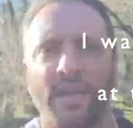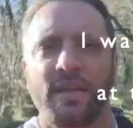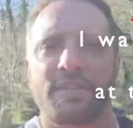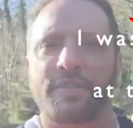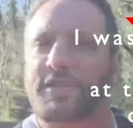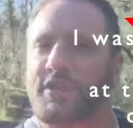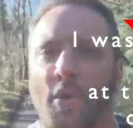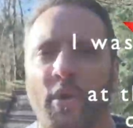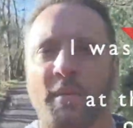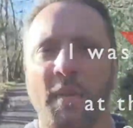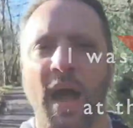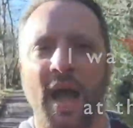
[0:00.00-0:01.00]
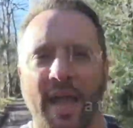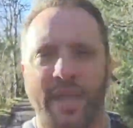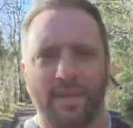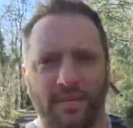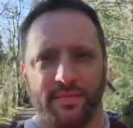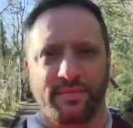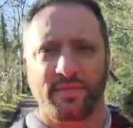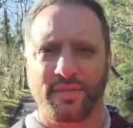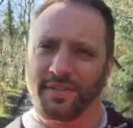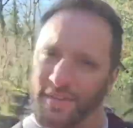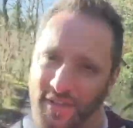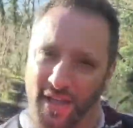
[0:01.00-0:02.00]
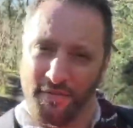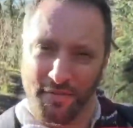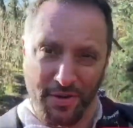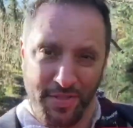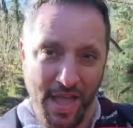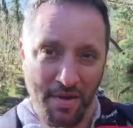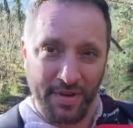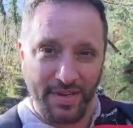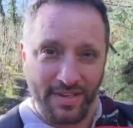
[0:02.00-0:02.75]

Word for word: so am I. Have you heard that one?